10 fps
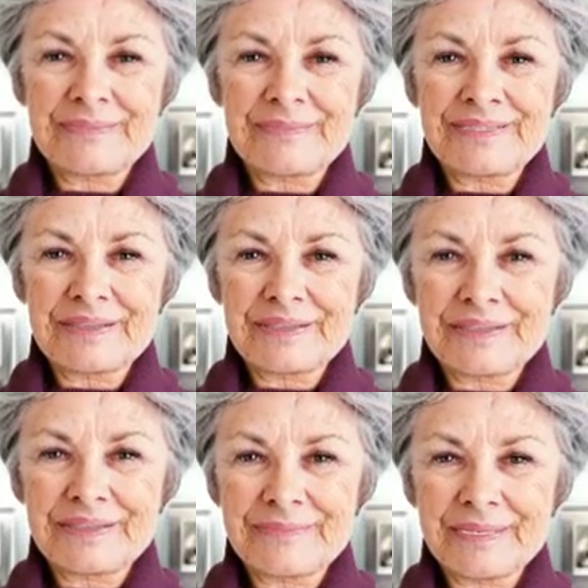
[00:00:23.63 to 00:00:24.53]
A
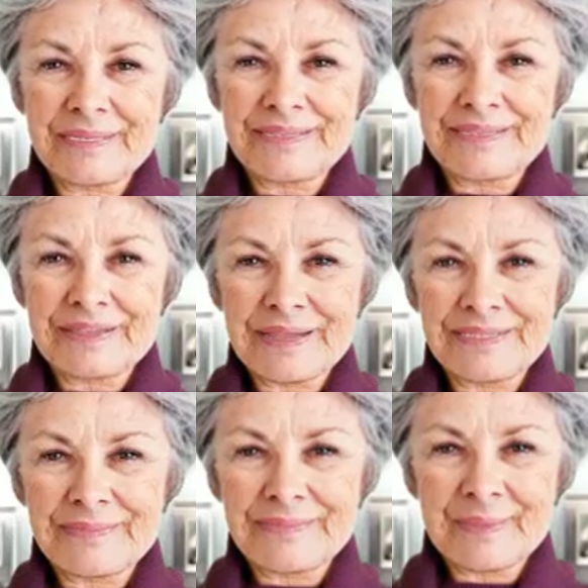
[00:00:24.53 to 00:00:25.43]
typical pregnancy
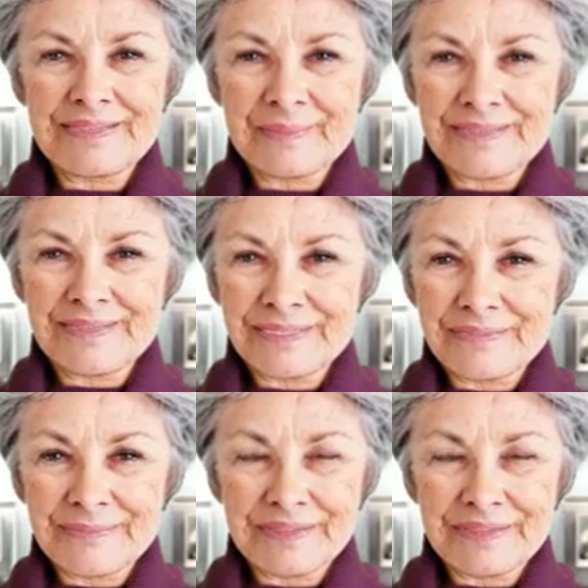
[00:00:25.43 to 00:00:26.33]
lasts 40 weeks
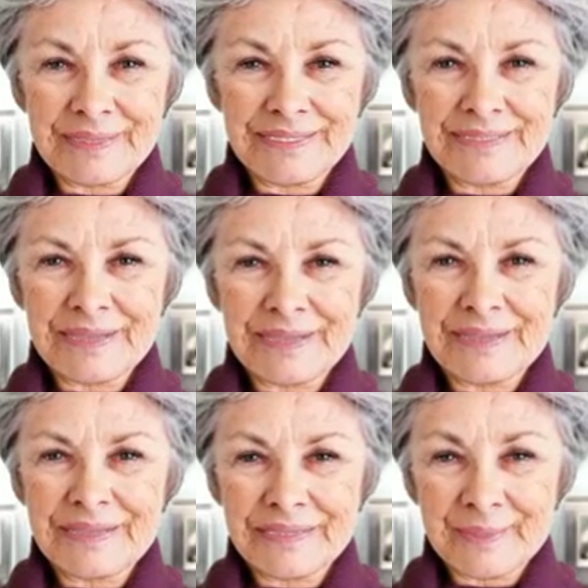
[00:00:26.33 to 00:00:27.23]
from the first
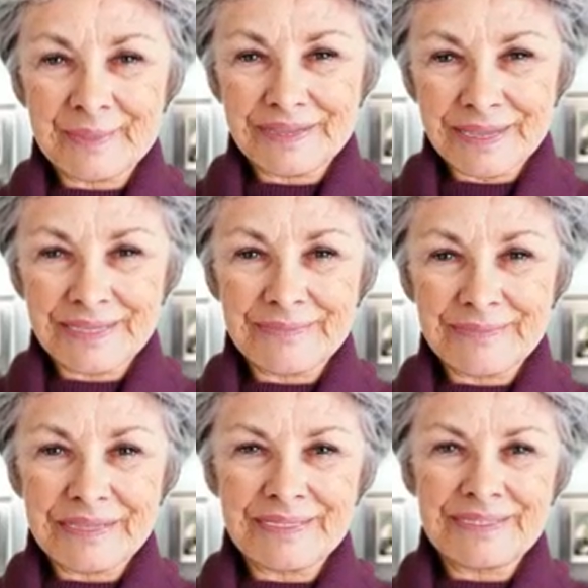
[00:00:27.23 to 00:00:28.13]
day of your
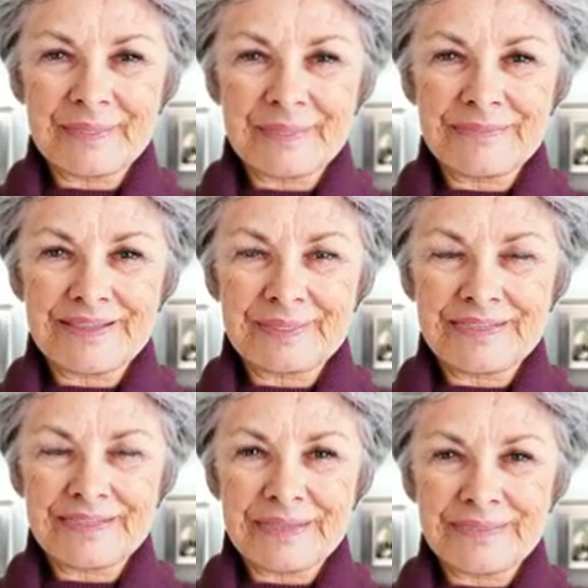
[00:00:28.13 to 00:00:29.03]
last menstrual
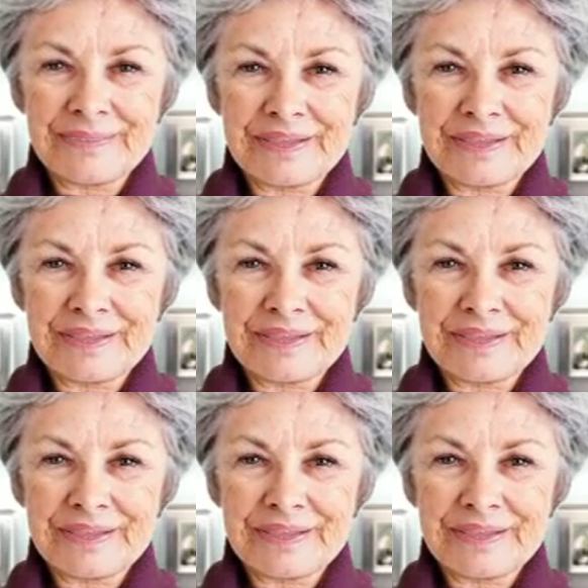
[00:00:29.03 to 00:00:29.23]
period,